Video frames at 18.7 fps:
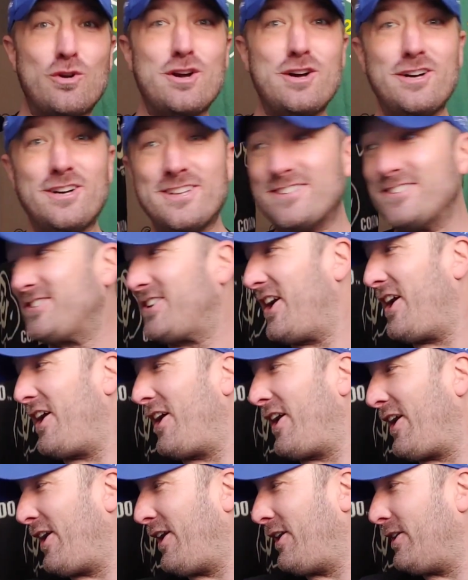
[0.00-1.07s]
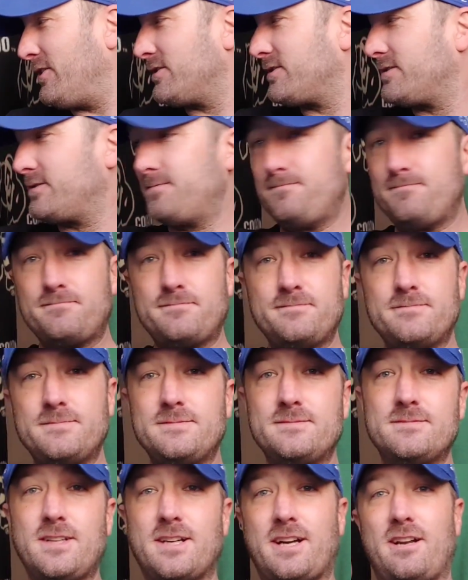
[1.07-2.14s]
Run's house.
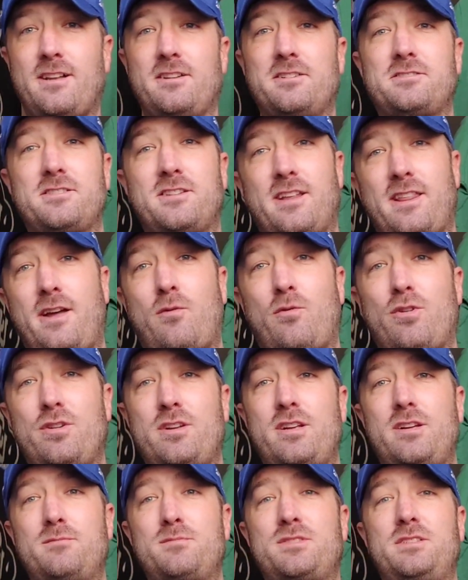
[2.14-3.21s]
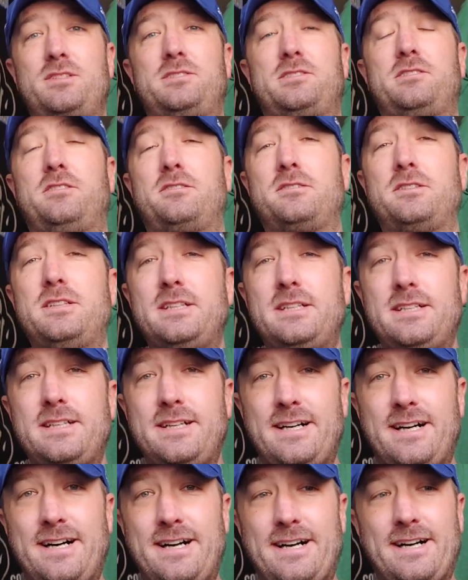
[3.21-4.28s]
I gotta listen to that Run DMC song.
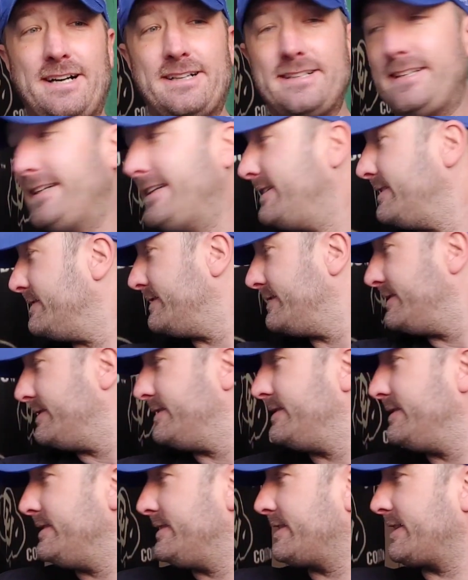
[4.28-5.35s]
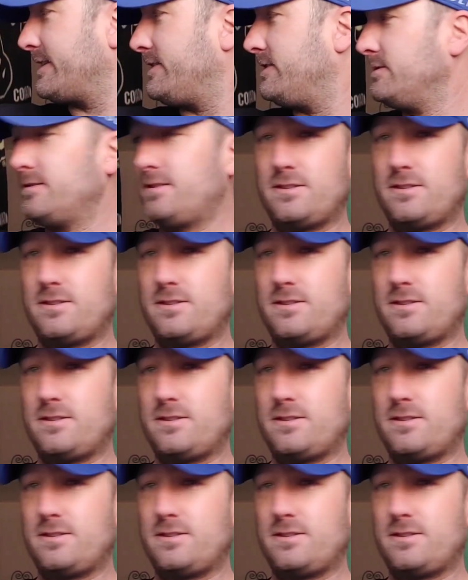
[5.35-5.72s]
Uh, yeah, there you go.